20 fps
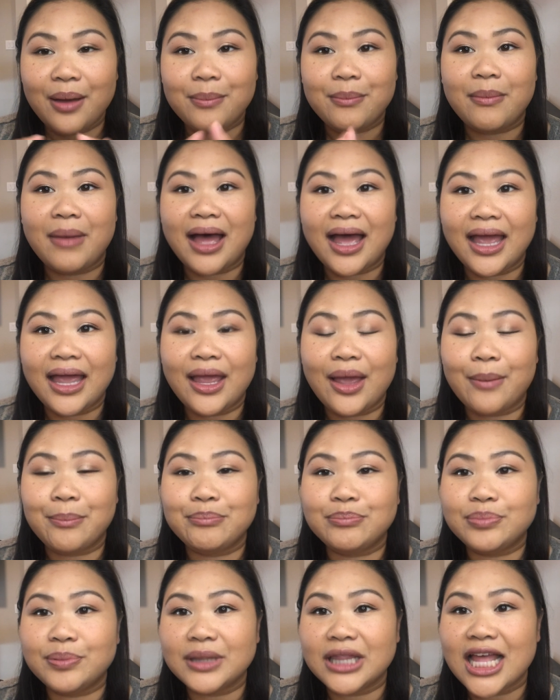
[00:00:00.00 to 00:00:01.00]
my
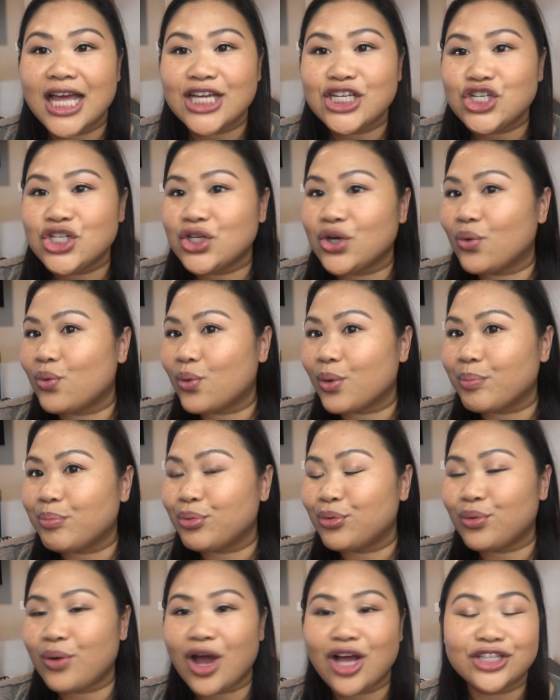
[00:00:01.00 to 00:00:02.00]
blush or
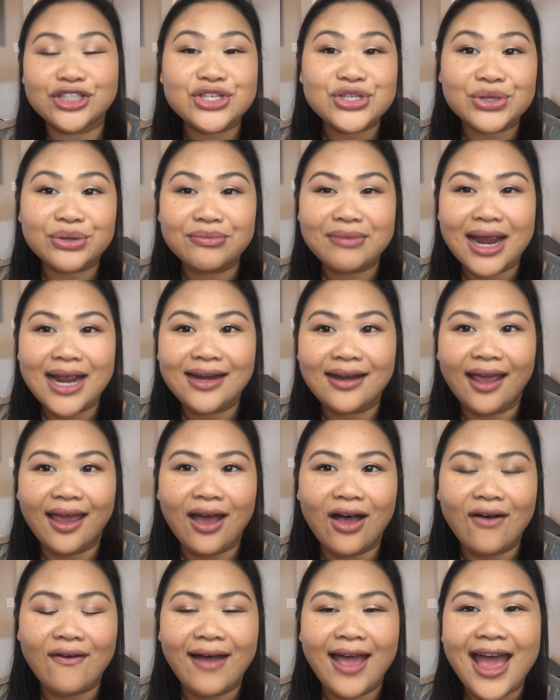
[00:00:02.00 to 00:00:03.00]
bronzer right
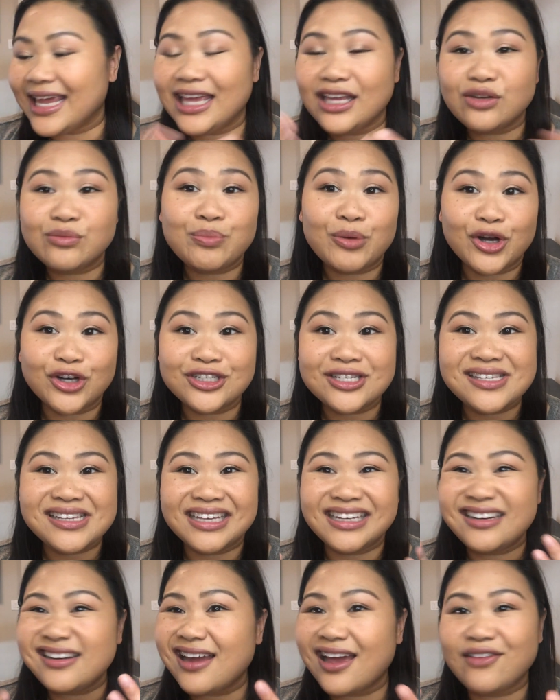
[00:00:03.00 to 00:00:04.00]
now. In
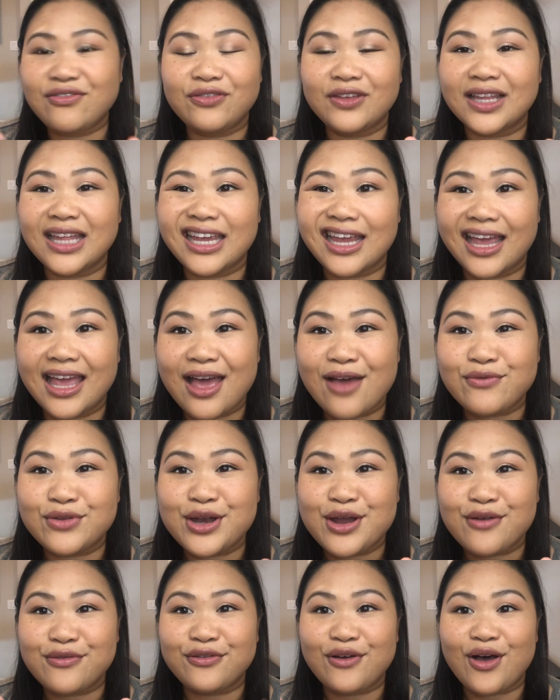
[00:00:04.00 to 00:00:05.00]
person, I feel like I have
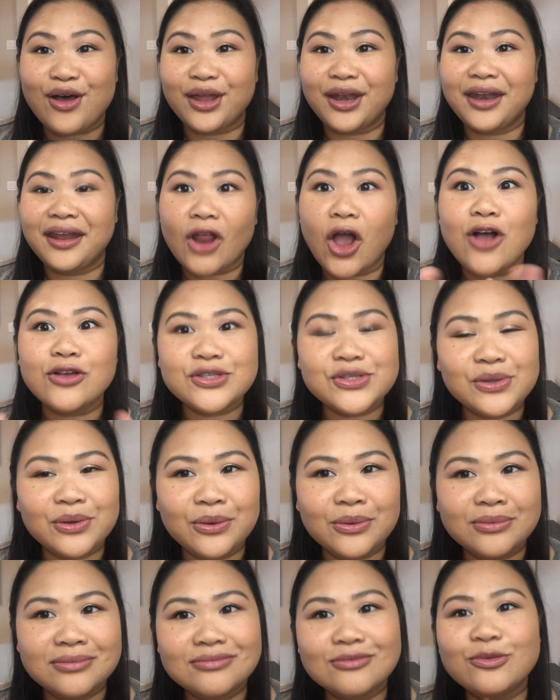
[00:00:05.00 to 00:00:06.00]
enough on.
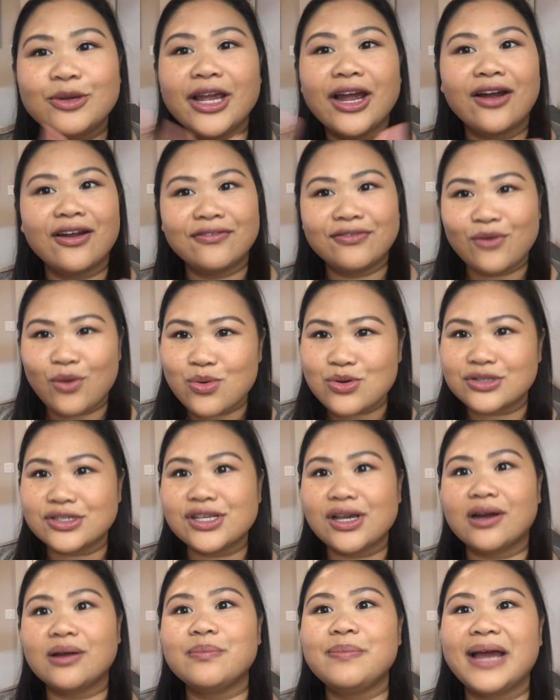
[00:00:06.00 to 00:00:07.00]
Also, we of
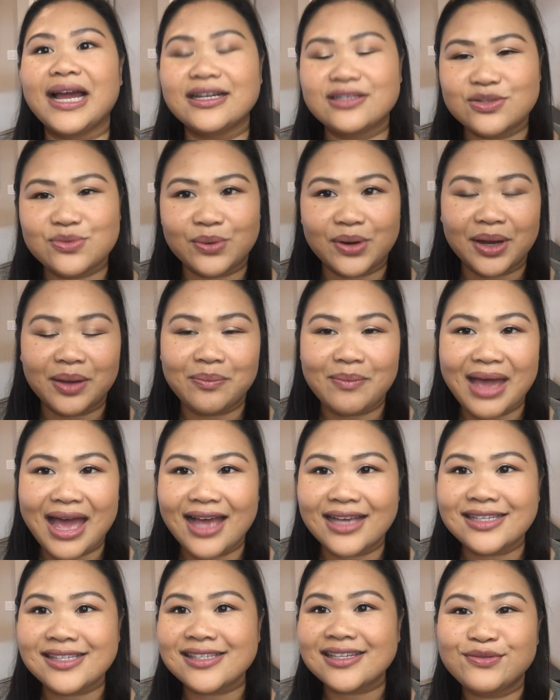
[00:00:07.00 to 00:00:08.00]
course are back to wearing
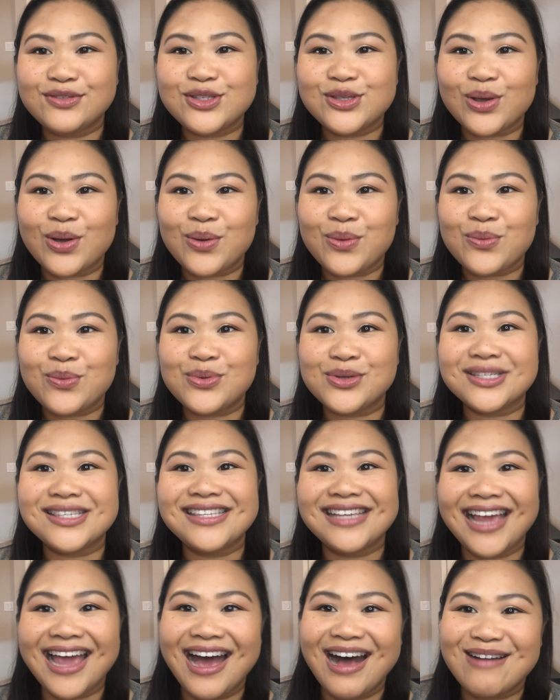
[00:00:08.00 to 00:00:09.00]
masks, so we'll
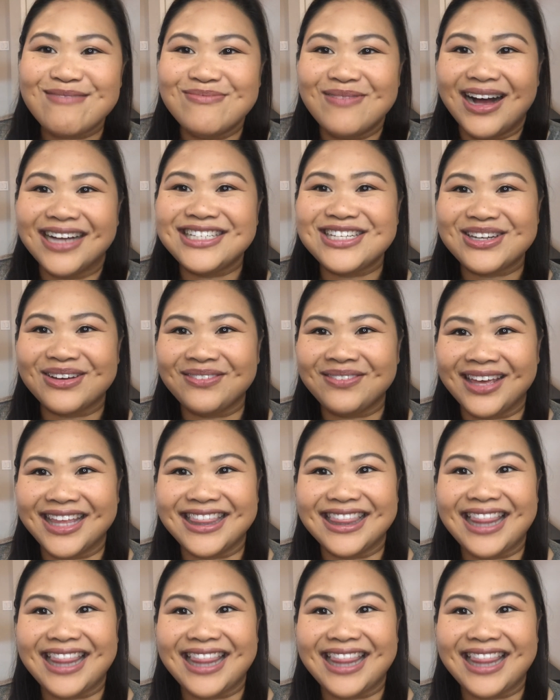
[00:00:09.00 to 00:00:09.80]
see how much of it